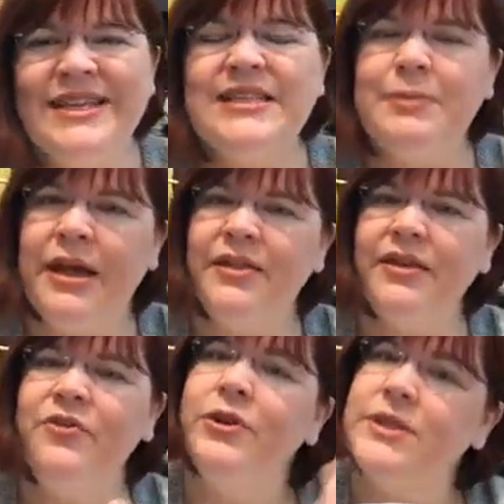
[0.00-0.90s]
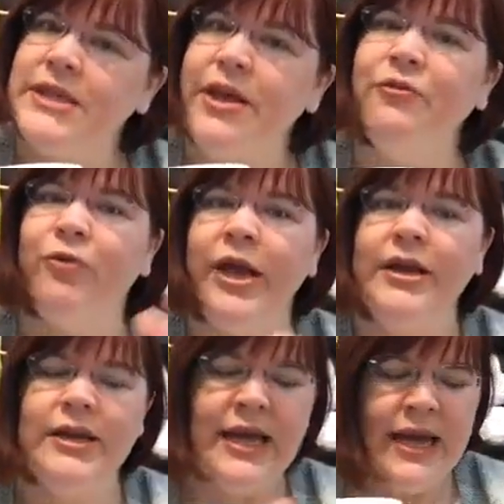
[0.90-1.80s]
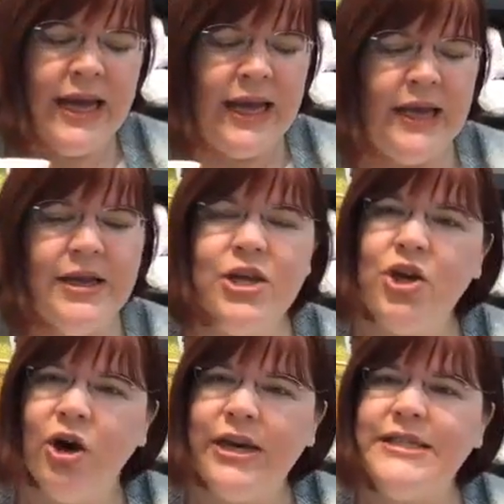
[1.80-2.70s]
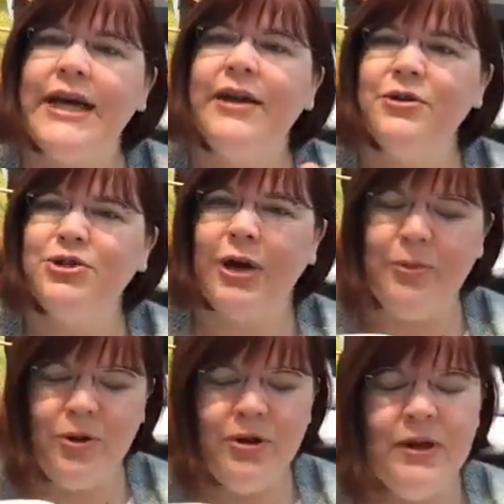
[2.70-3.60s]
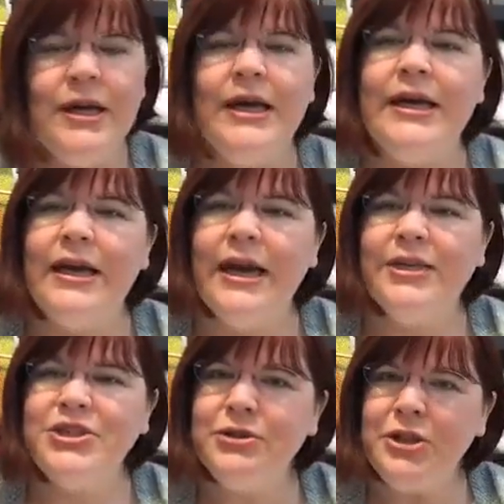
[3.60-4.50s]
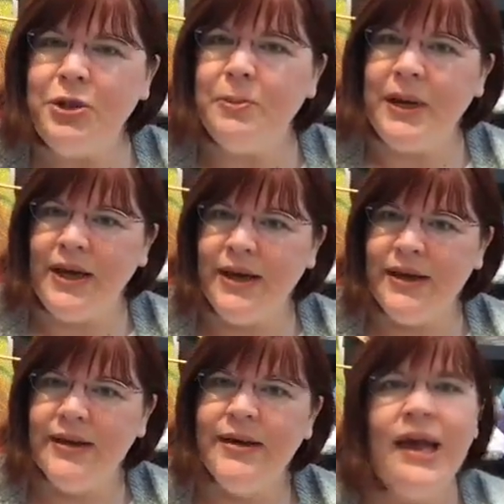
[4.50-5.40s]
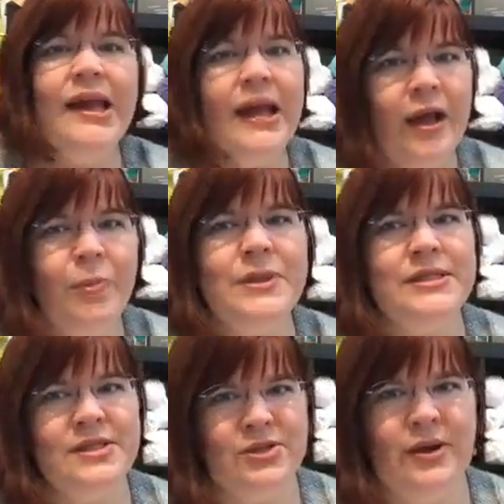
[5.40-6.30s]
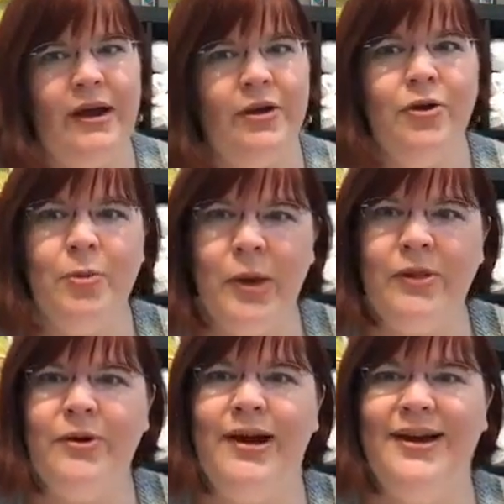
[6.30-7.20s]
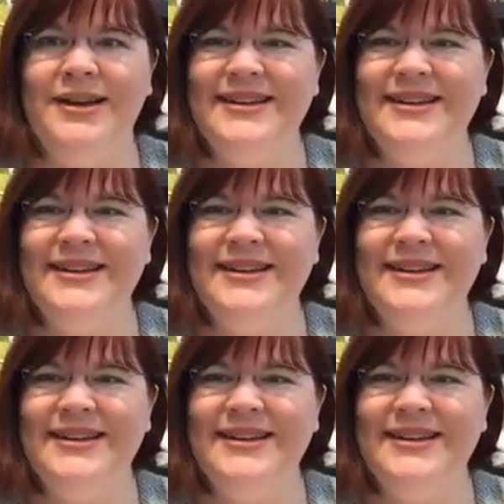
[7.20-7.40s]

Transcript: this month, if you see a friend in yarny tangle trouble, get out your loom pick and help a sister out or a brother out.